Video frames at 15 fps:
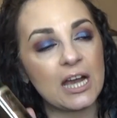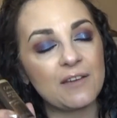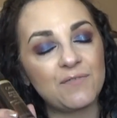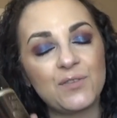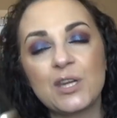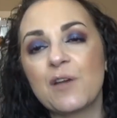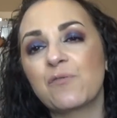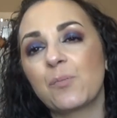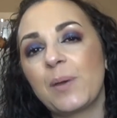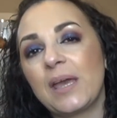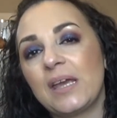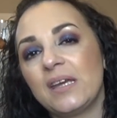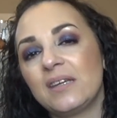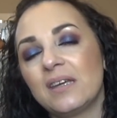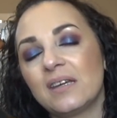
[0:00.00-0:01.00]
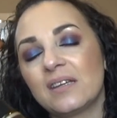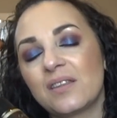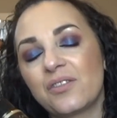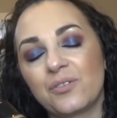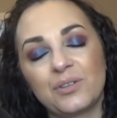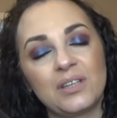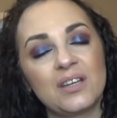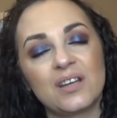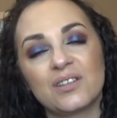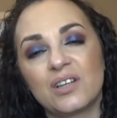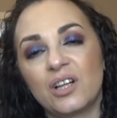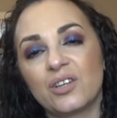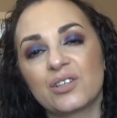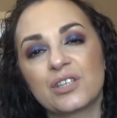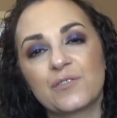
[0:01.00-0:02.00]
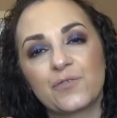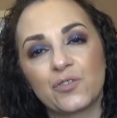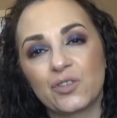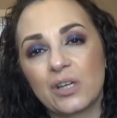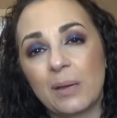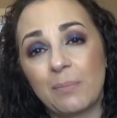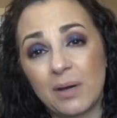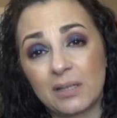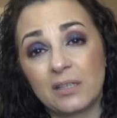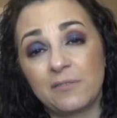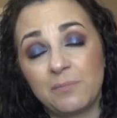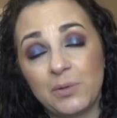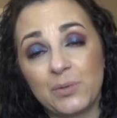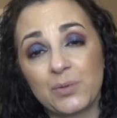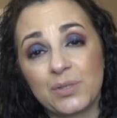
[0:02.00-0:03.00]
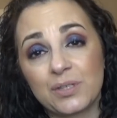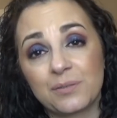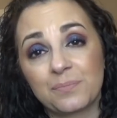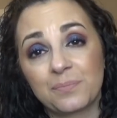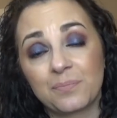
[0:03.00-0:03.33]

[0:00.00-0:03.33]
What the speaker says: I've never paid $39 for a bottle of mousse.